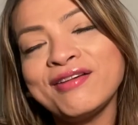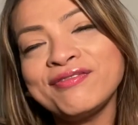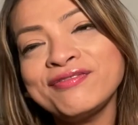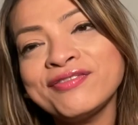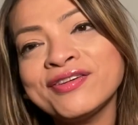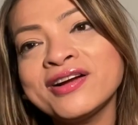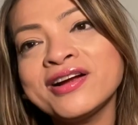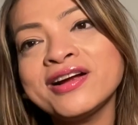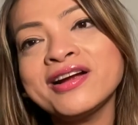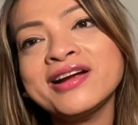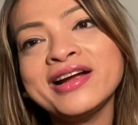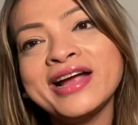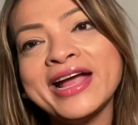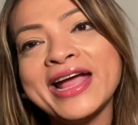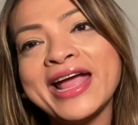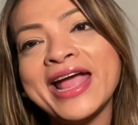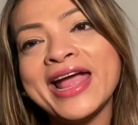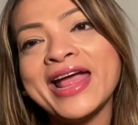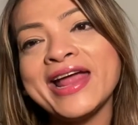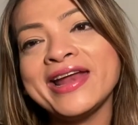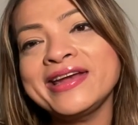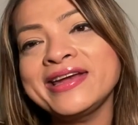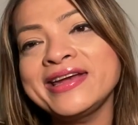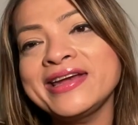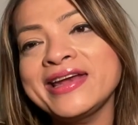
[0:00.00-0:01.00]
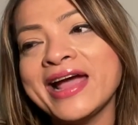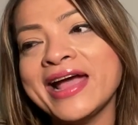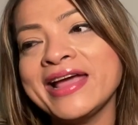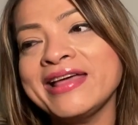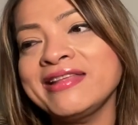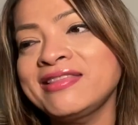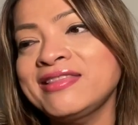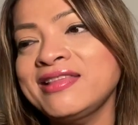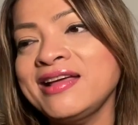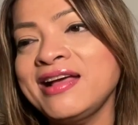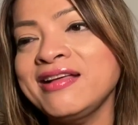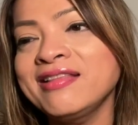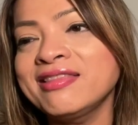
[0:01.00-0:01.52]
her, and I
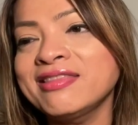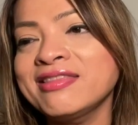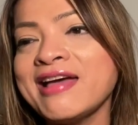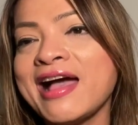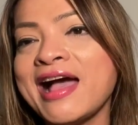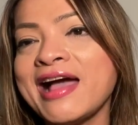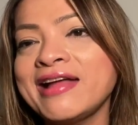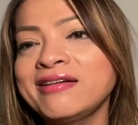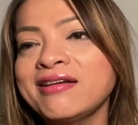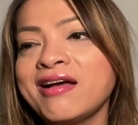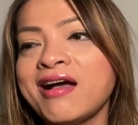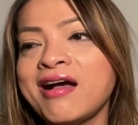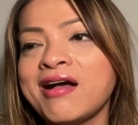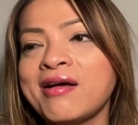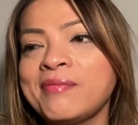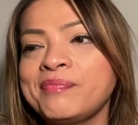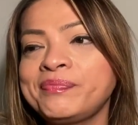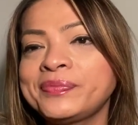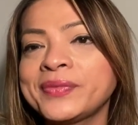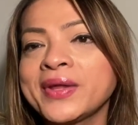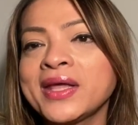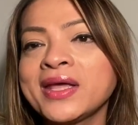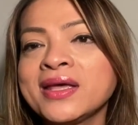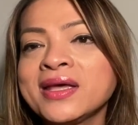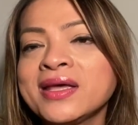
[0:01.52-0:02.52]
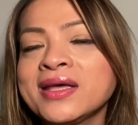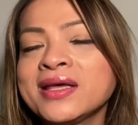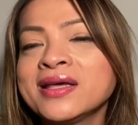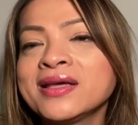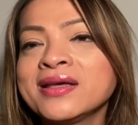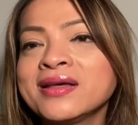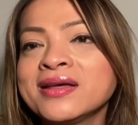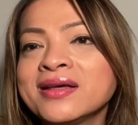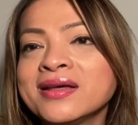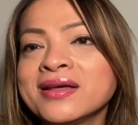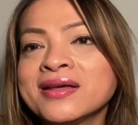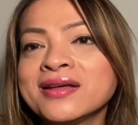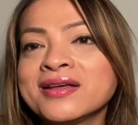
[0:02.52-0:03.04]
think that
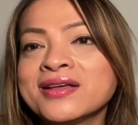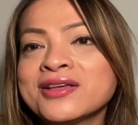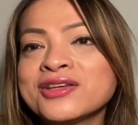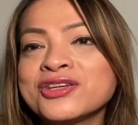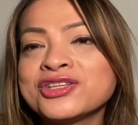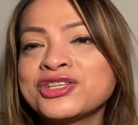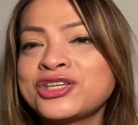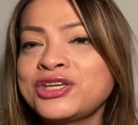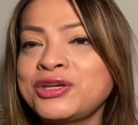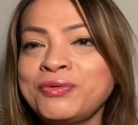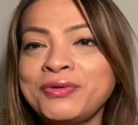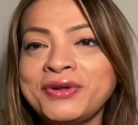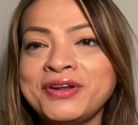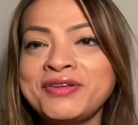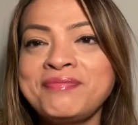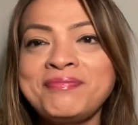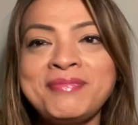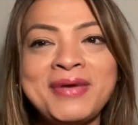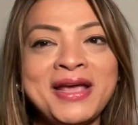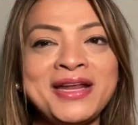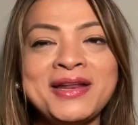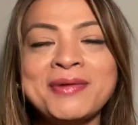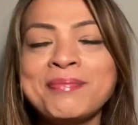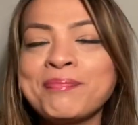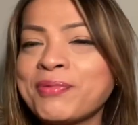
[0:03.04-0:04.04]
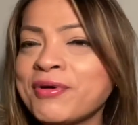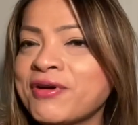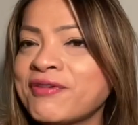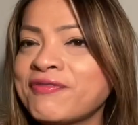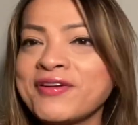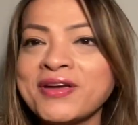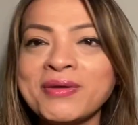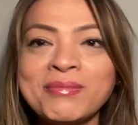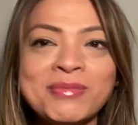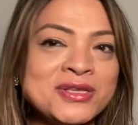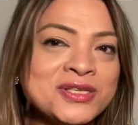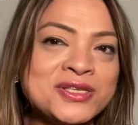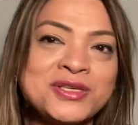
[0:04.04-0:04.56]
she would have made a
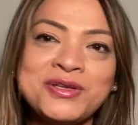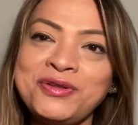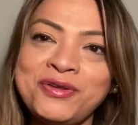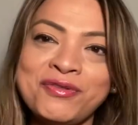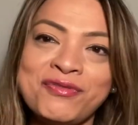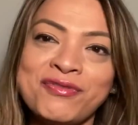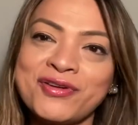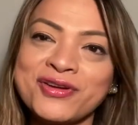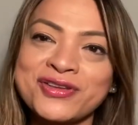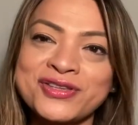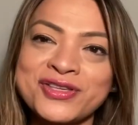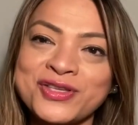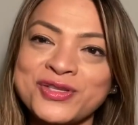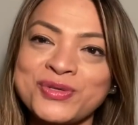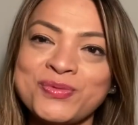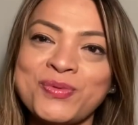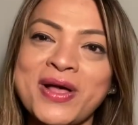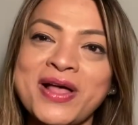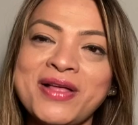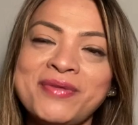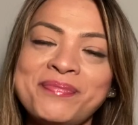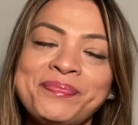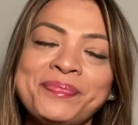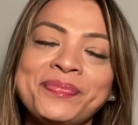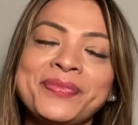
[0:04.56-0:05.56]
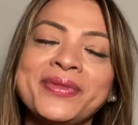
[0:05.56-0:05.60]
perfect Miss Universe as well.